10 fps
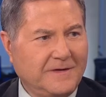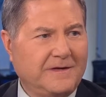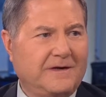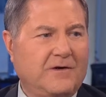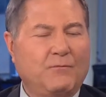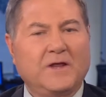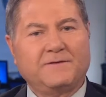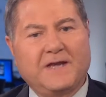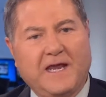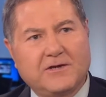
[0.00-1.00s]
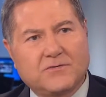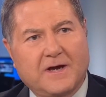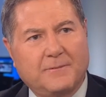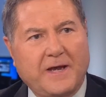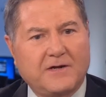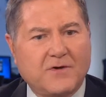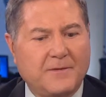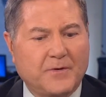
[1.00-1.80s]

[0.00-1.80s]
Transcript: Well, even hate crime. Hate crime